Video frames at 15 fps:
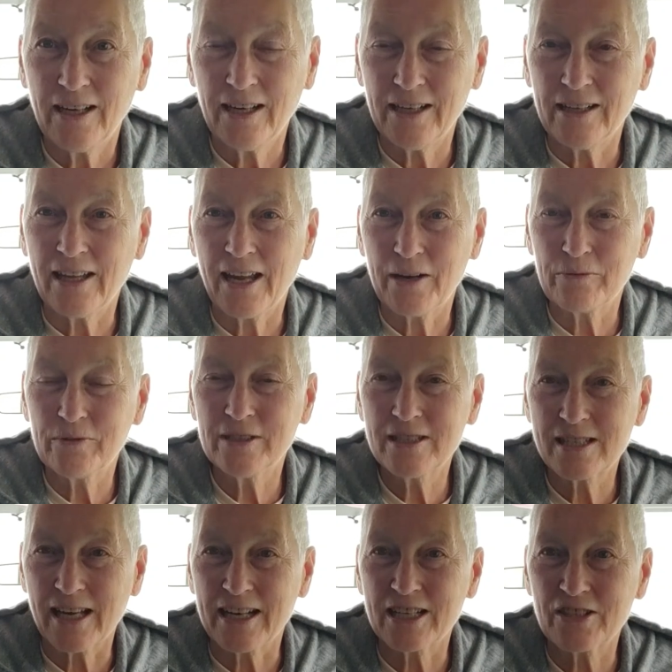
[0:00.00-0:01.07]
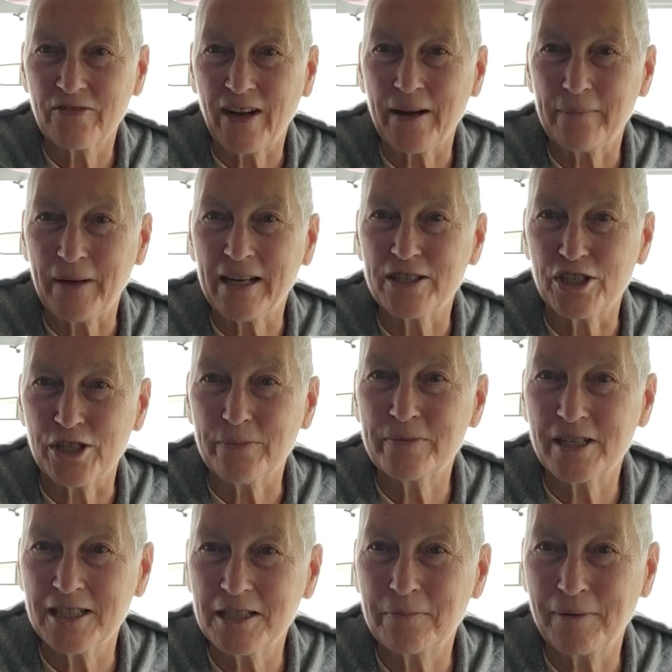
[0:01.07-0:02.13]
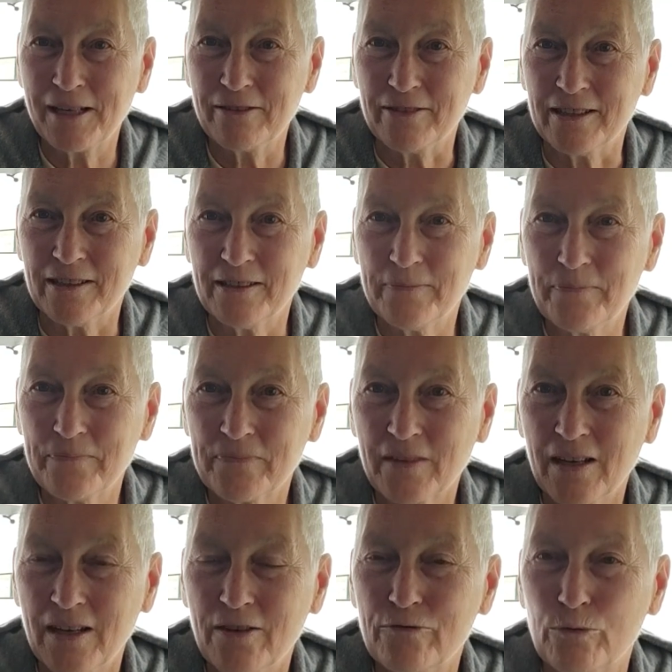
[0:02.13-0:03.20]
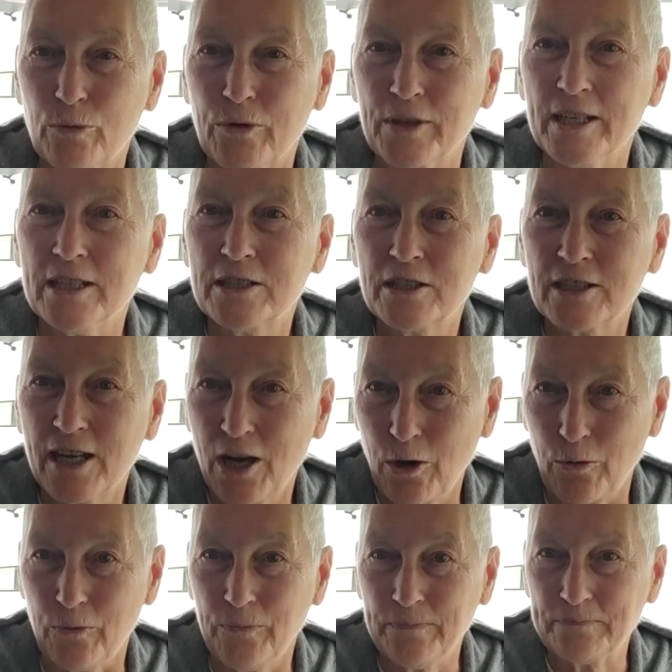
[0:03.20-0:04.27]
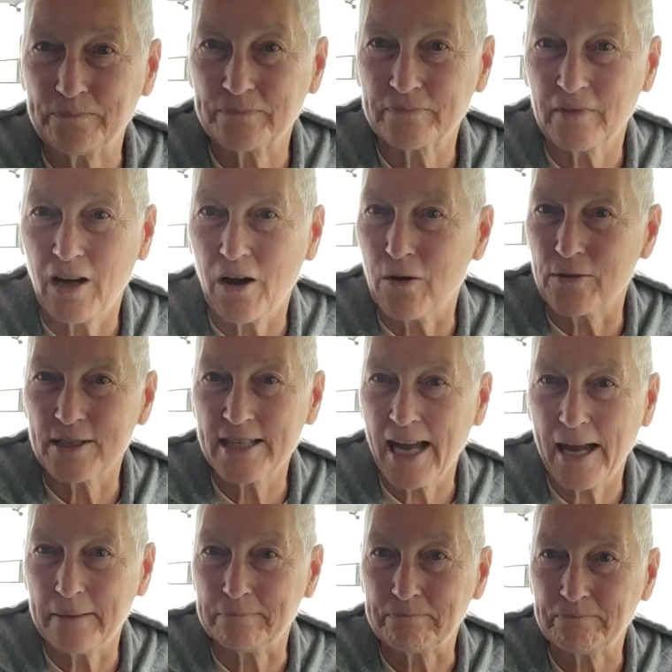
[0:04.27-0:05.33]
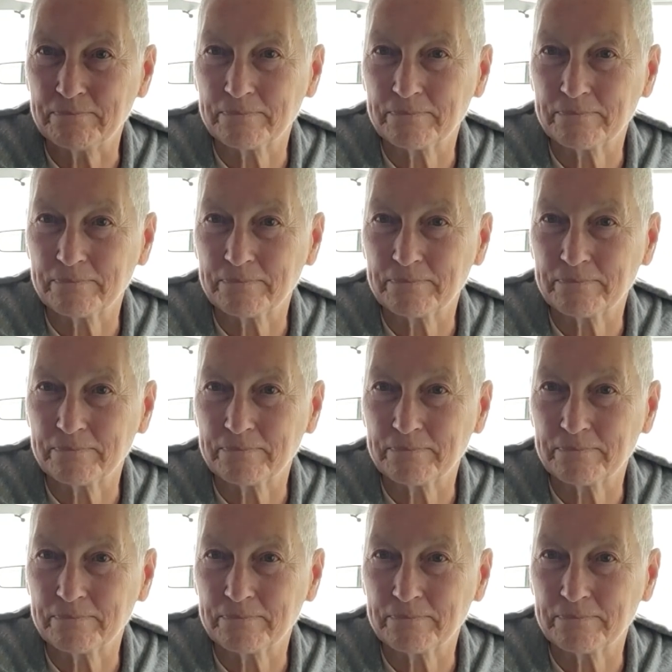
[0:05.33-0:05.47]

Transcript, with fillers: And that would satisfy my gypsy spirit of wanting to go all the time.